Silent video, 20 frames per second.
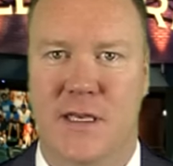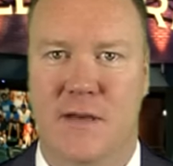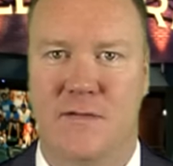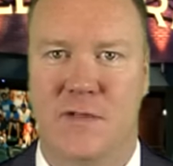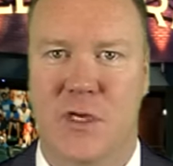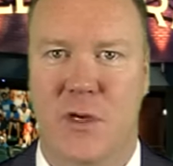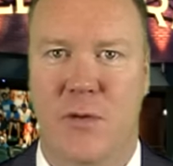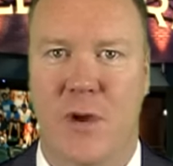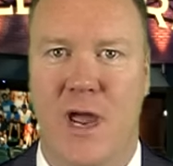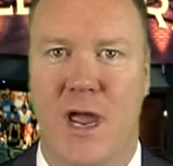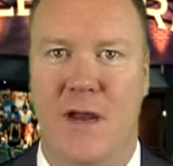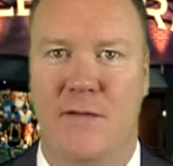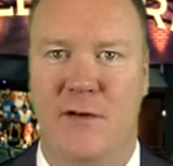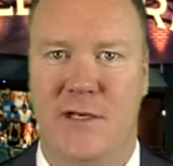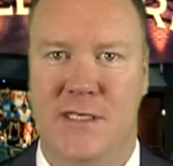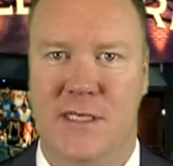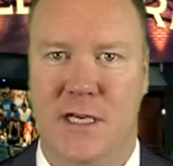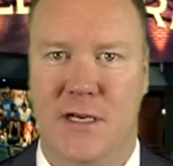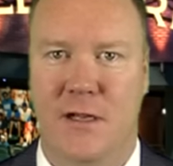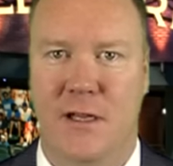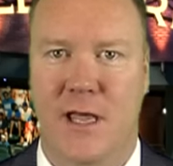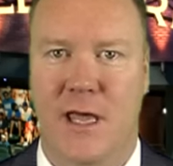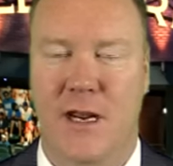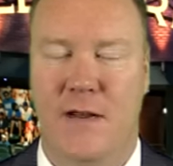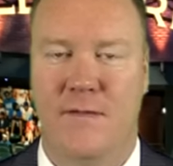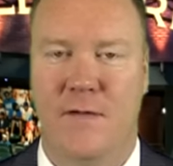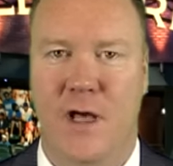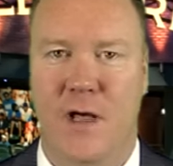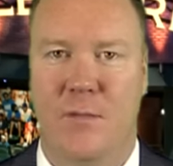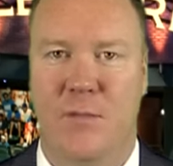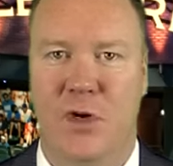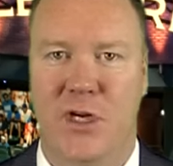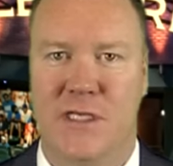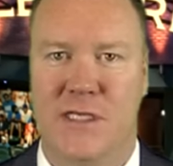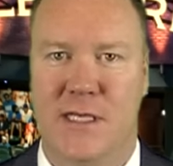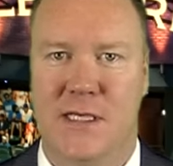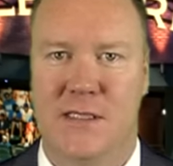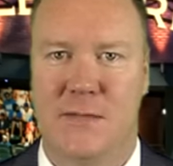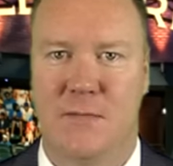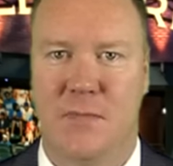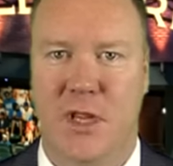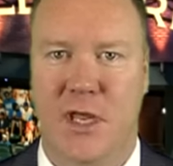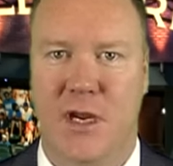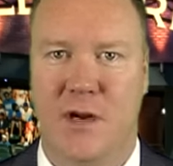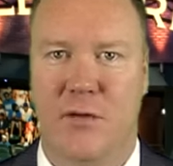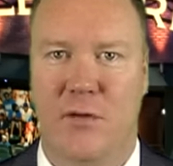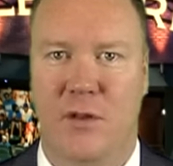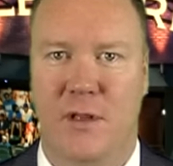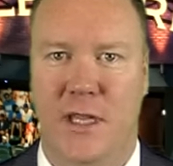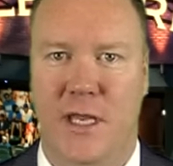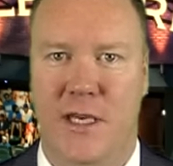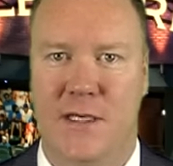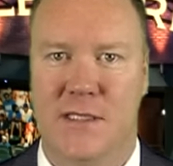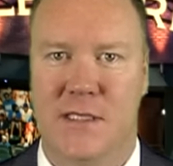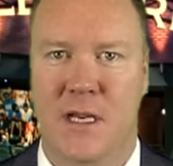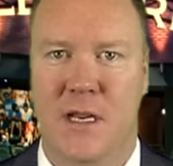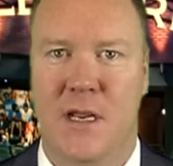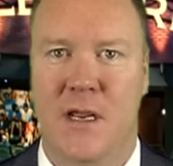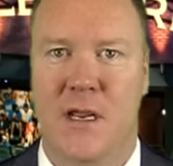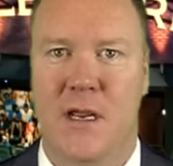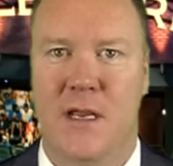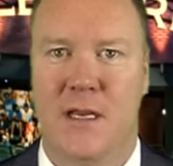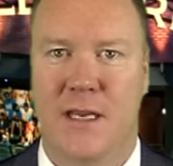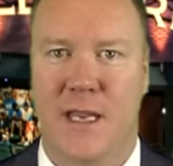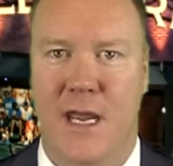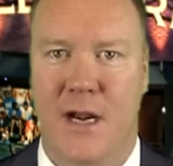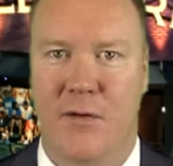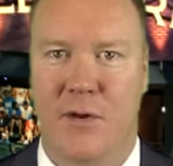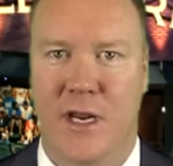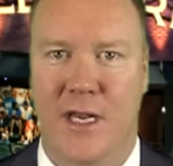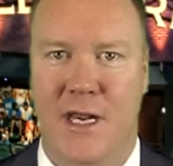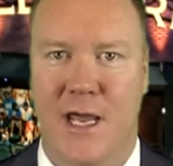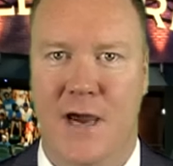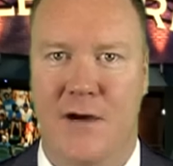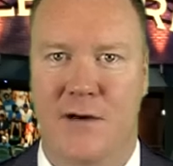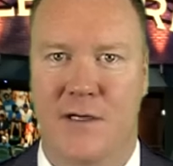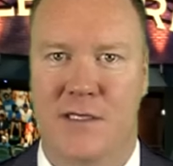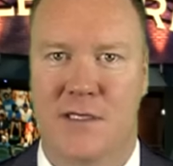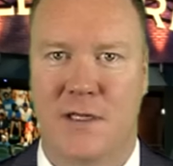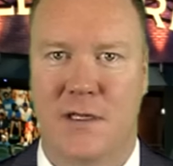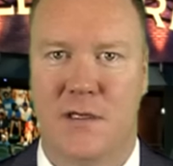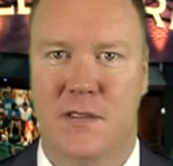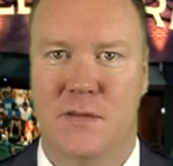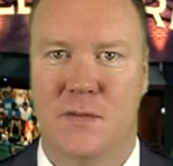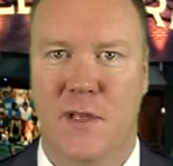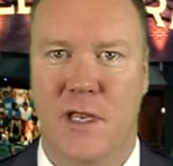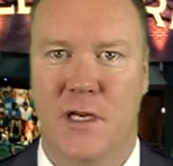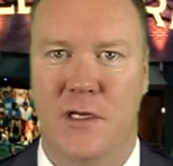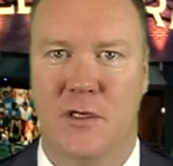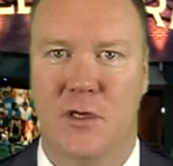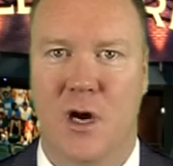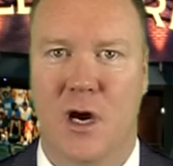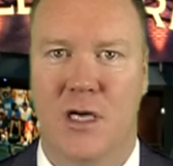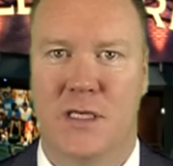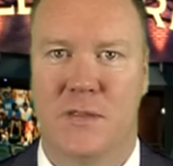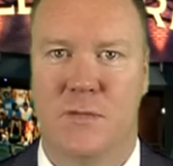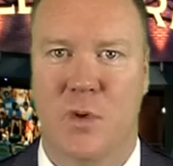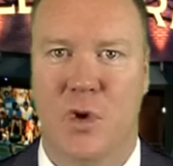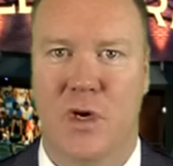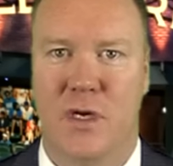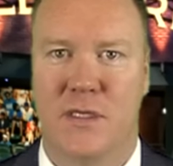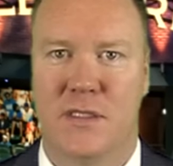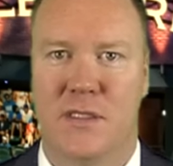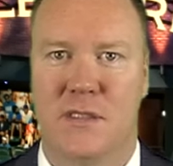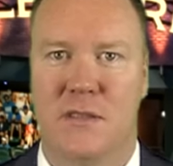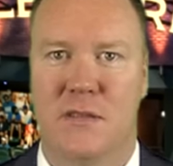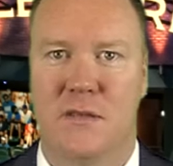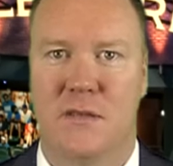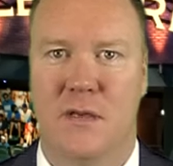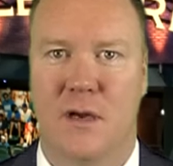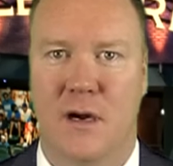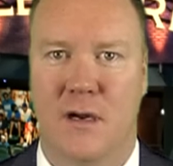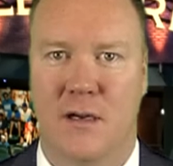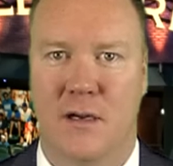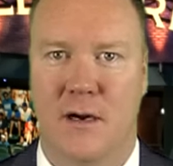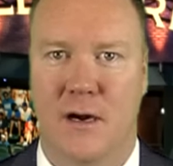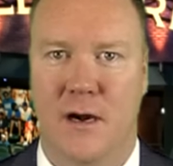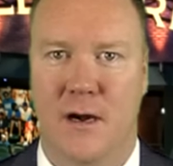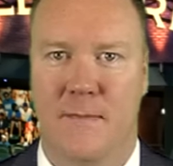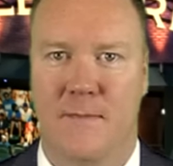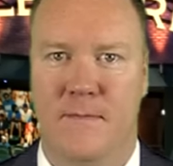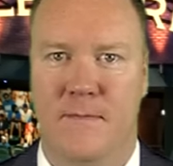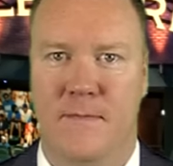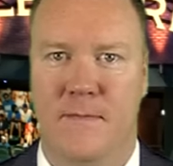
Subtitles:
Gives you every single NFL preseason player release. Get it right now exclusively at DocSports.com.